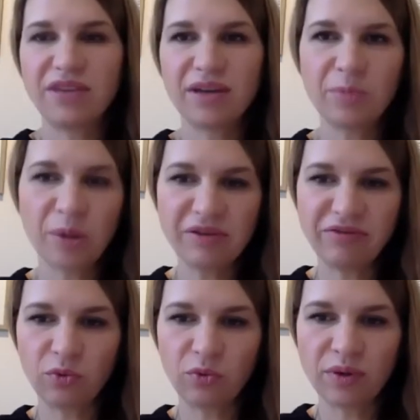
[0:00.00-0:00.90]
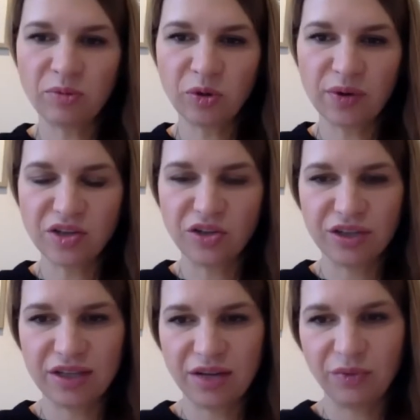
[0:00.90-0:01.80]
time probably for one more
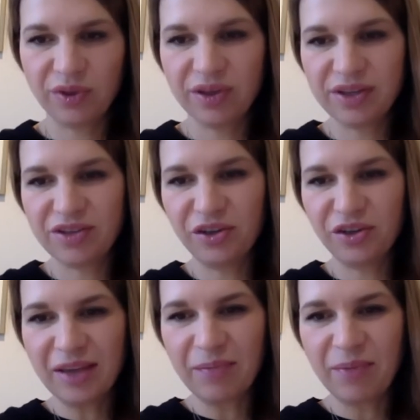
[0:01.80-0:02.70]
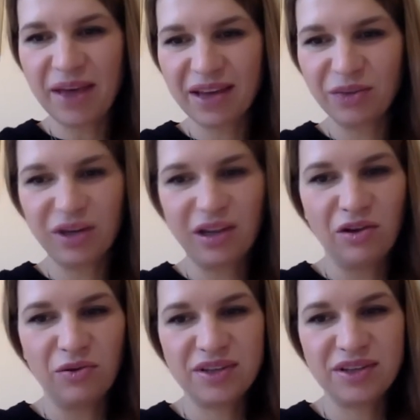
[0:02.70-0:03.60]
question, and we're circling back to our
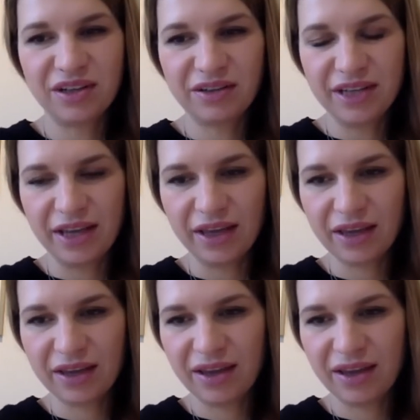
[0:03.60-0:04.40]
Lone Star tick.